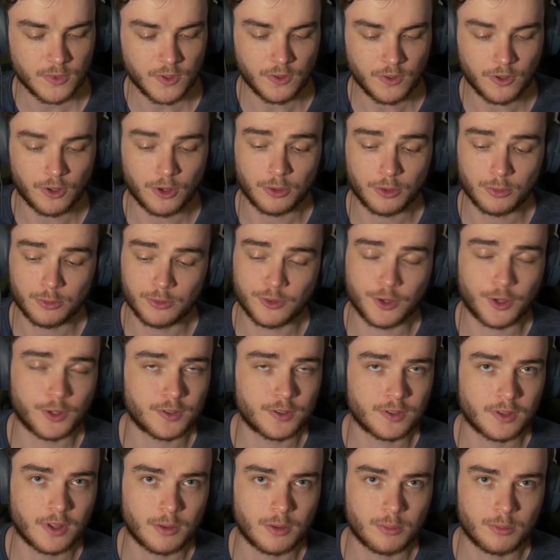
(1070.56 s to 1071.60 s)
So
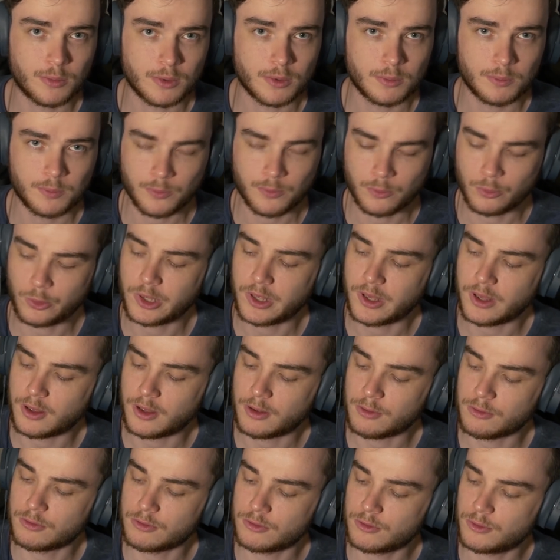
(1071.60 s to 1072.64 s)
first up, we
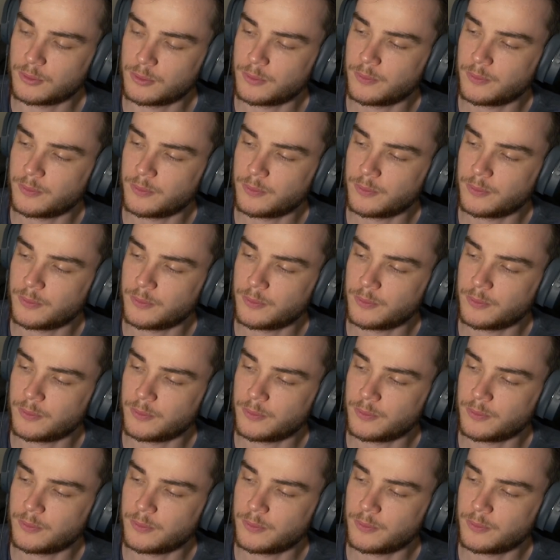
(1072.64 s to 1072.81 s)
have